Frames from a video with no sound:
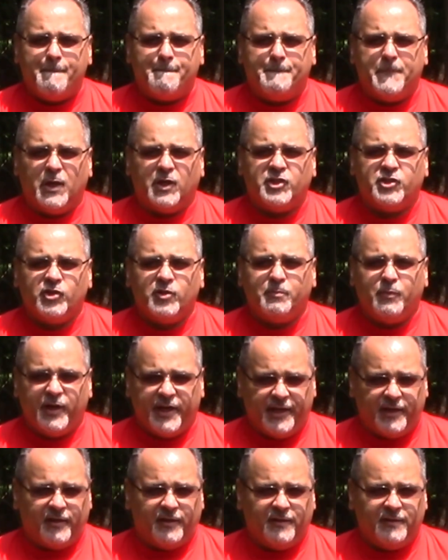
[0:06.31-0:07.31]
Puncher
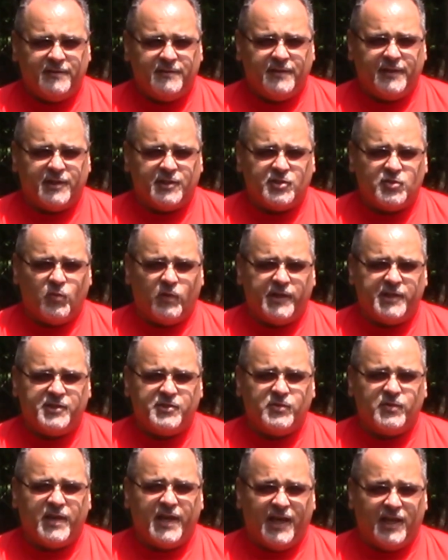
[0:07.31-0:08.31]
Breaker in
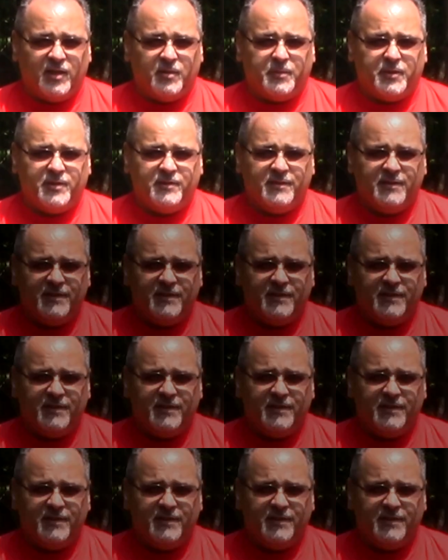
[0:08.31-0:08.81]
.22 caliber.